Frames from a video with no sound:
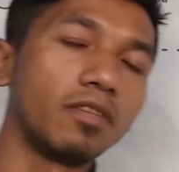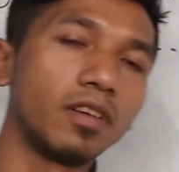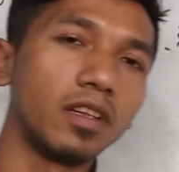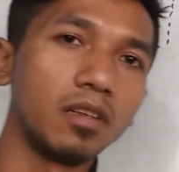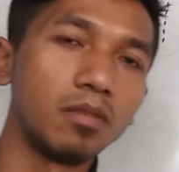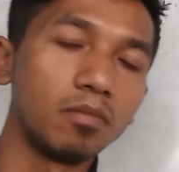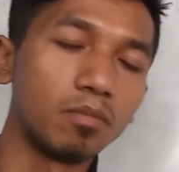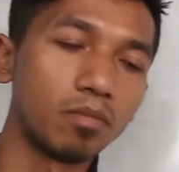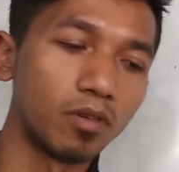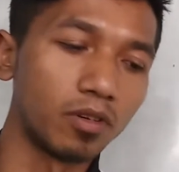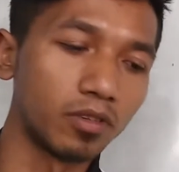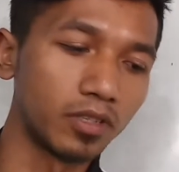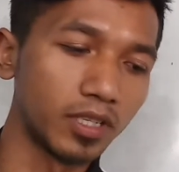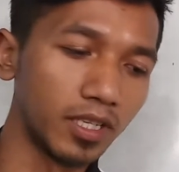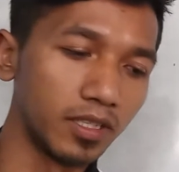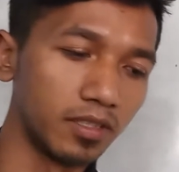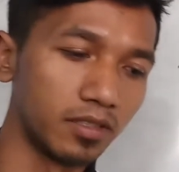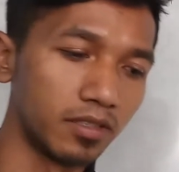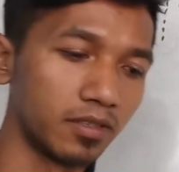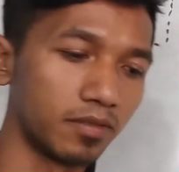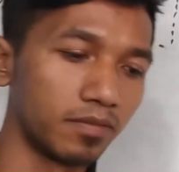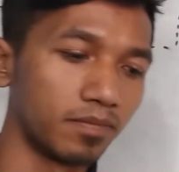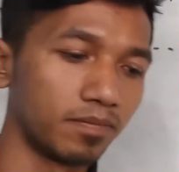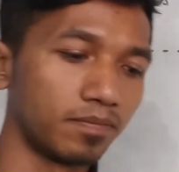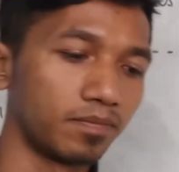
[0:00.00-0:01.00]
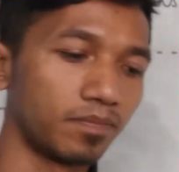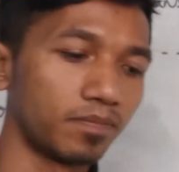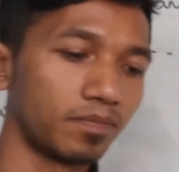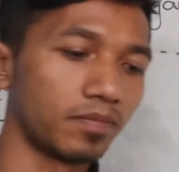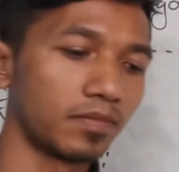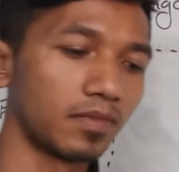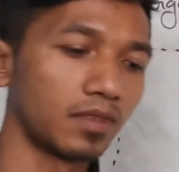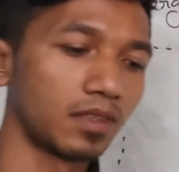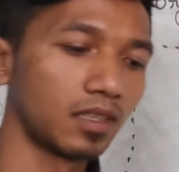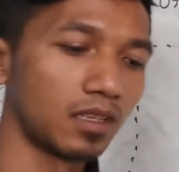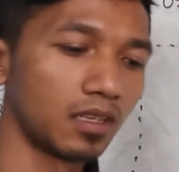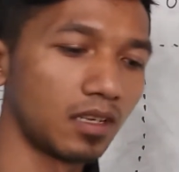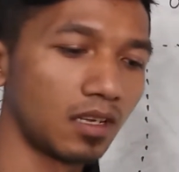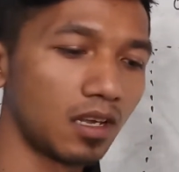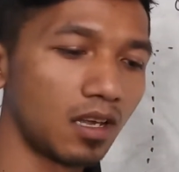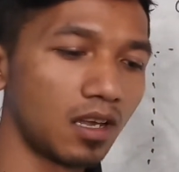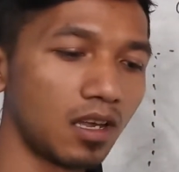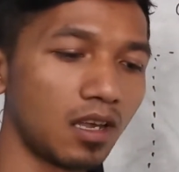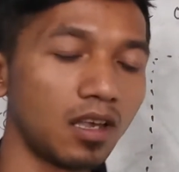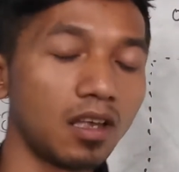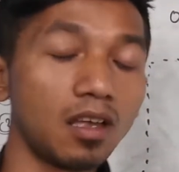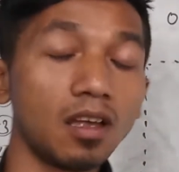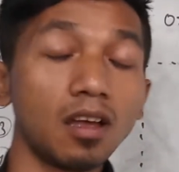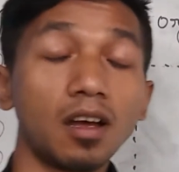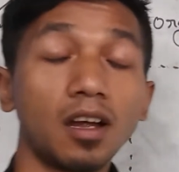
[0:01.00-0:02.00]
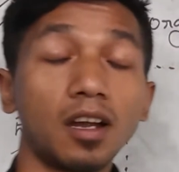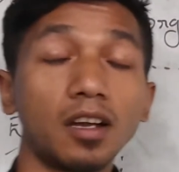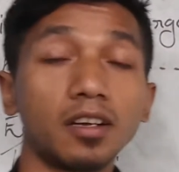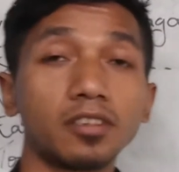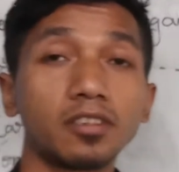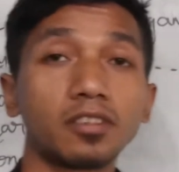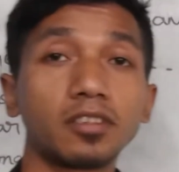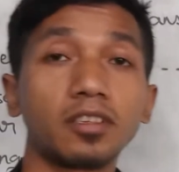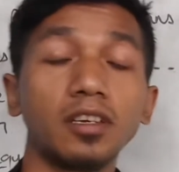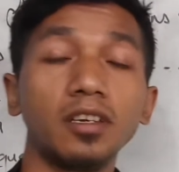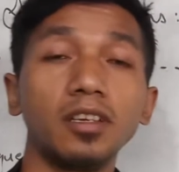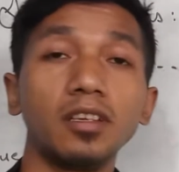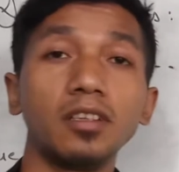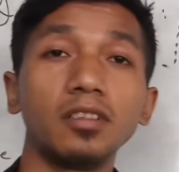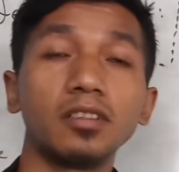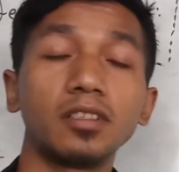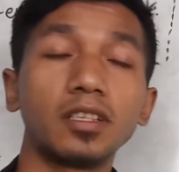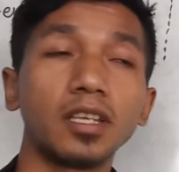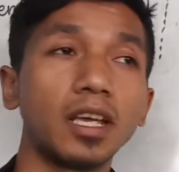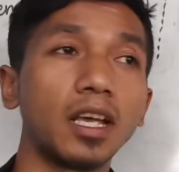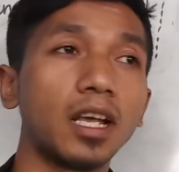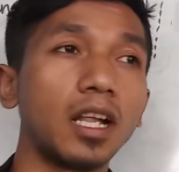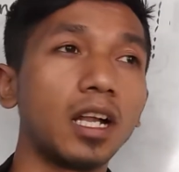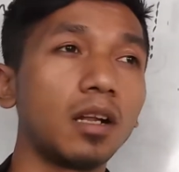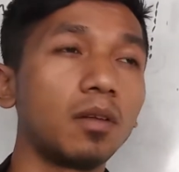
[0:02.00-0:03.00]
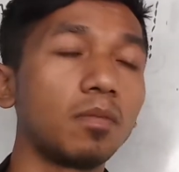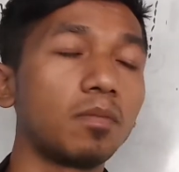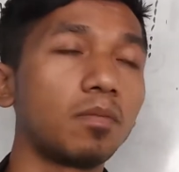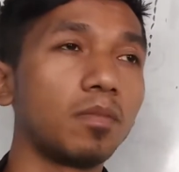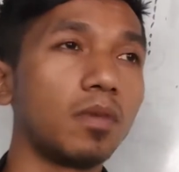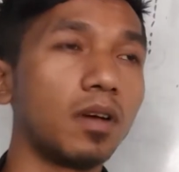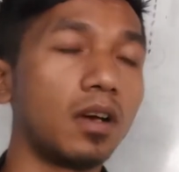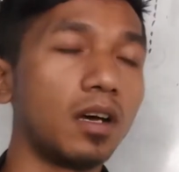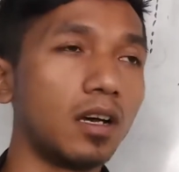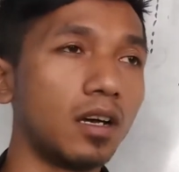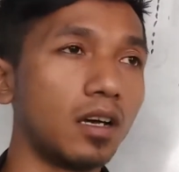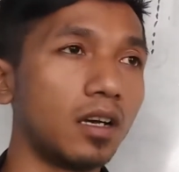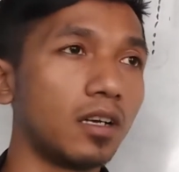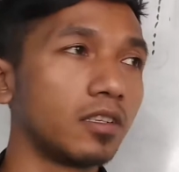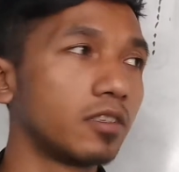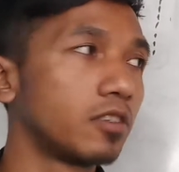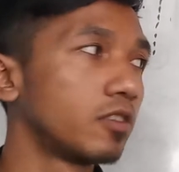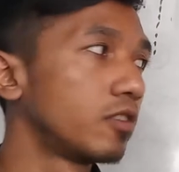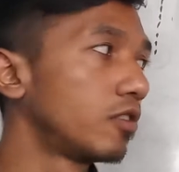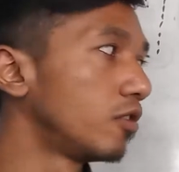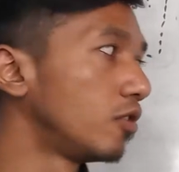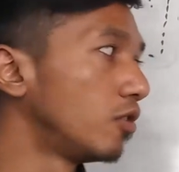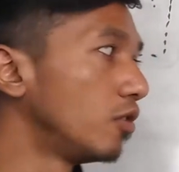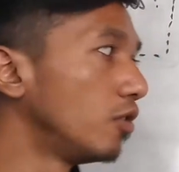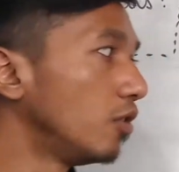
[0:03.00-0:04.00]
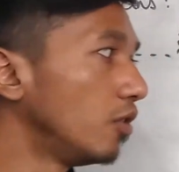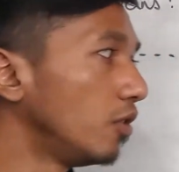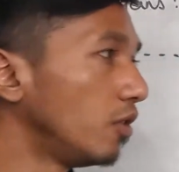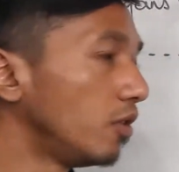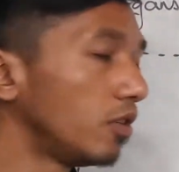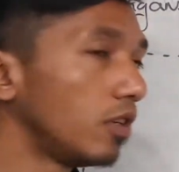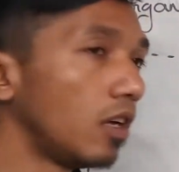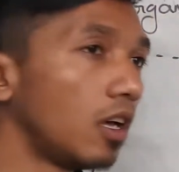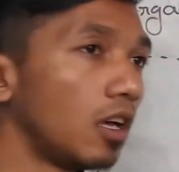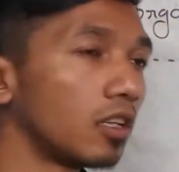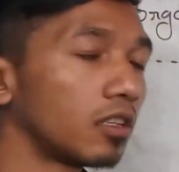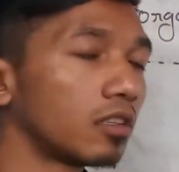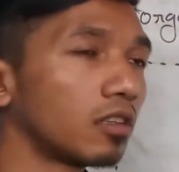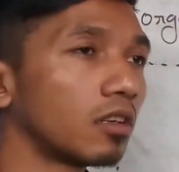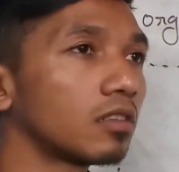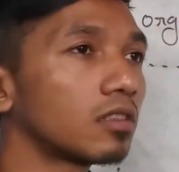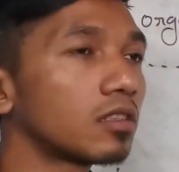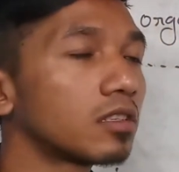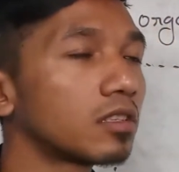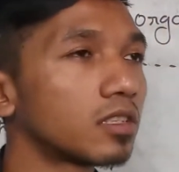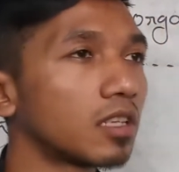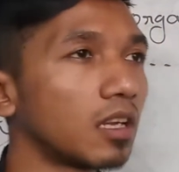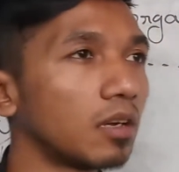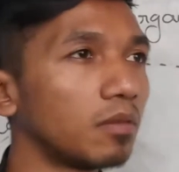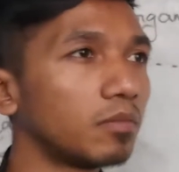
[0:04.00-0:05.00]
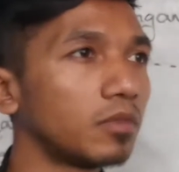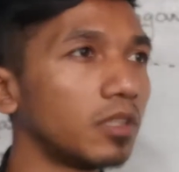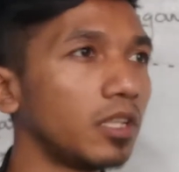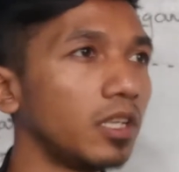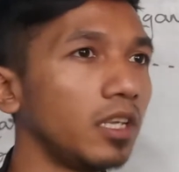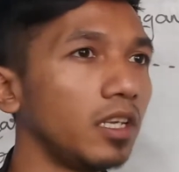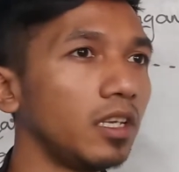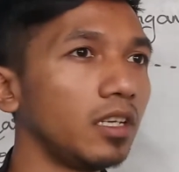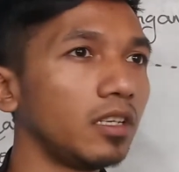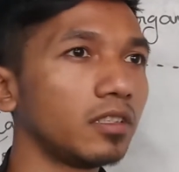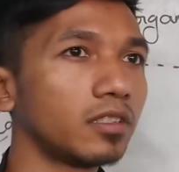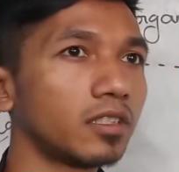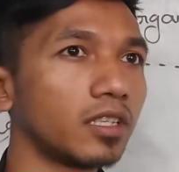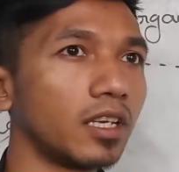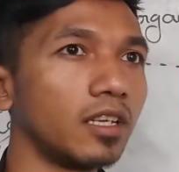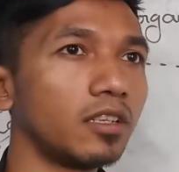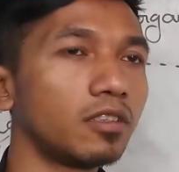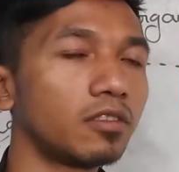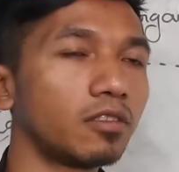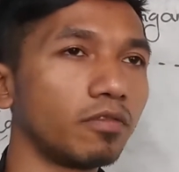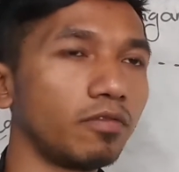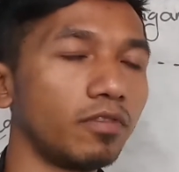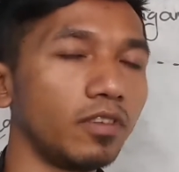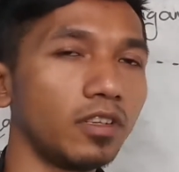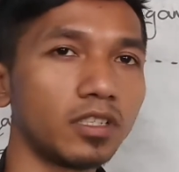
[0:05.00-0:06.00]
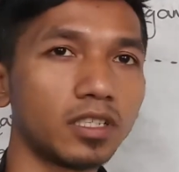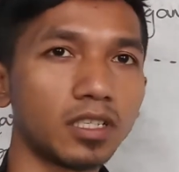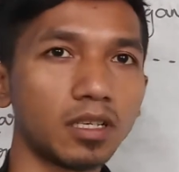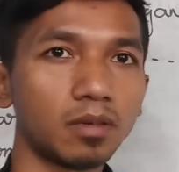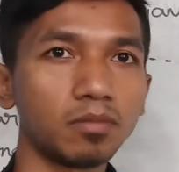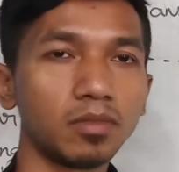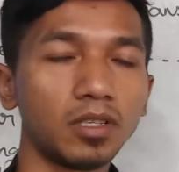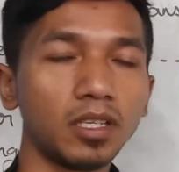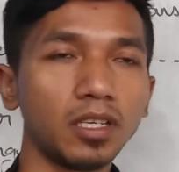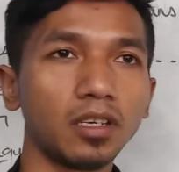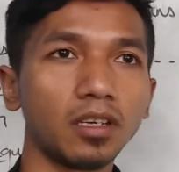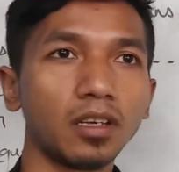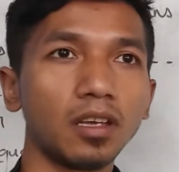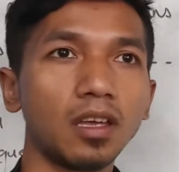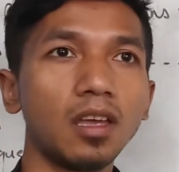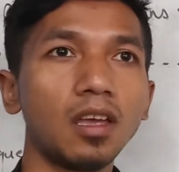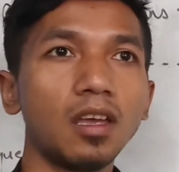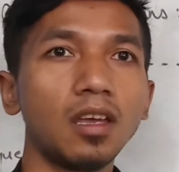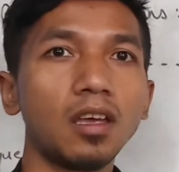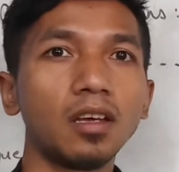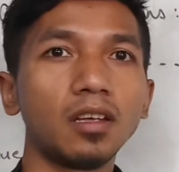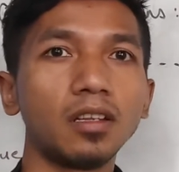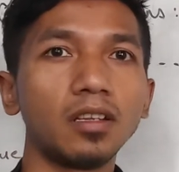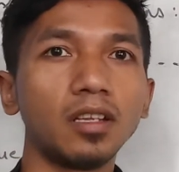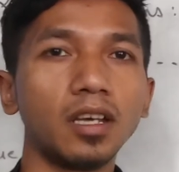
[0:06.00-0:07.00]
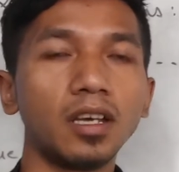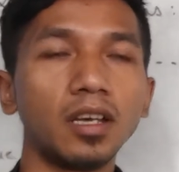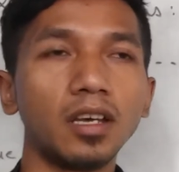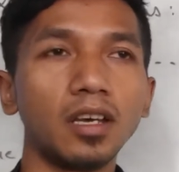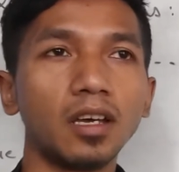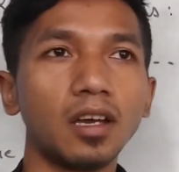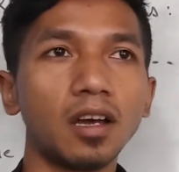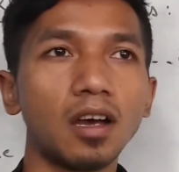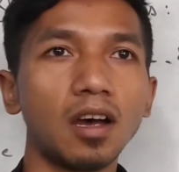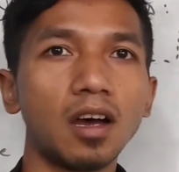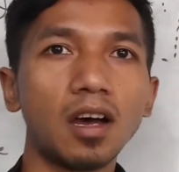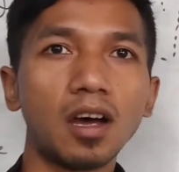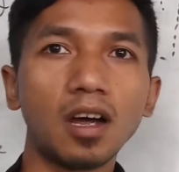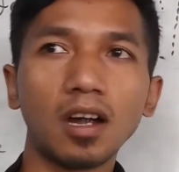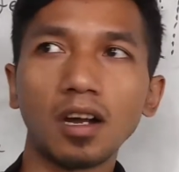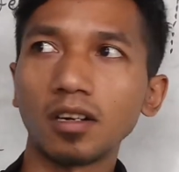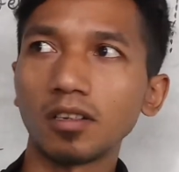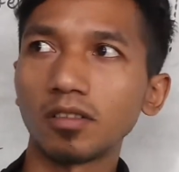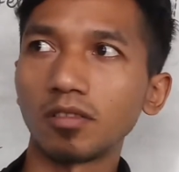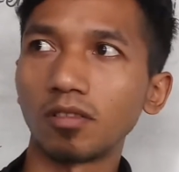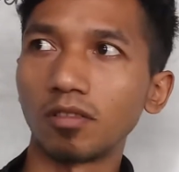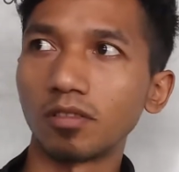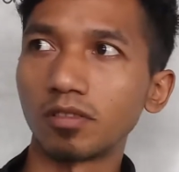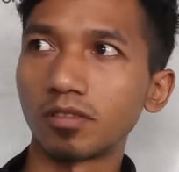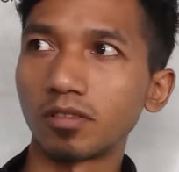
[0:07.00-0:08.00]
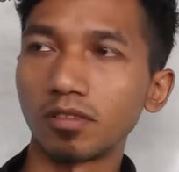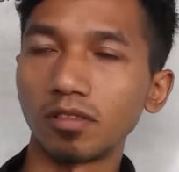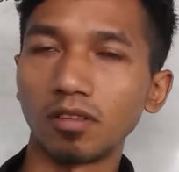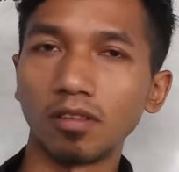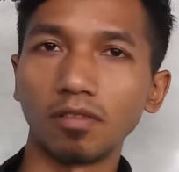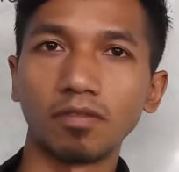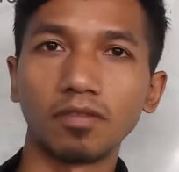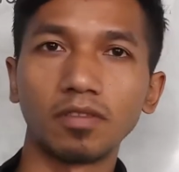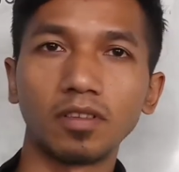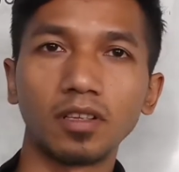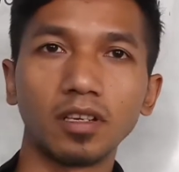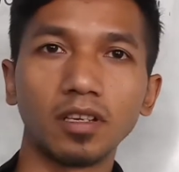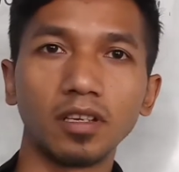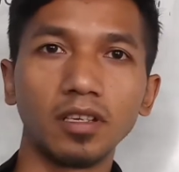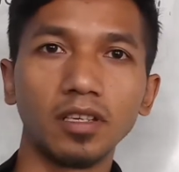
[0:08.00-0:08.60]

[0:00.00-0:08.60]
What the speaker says: and important. Our skins help us to touch some things and to feel something, hard or soft.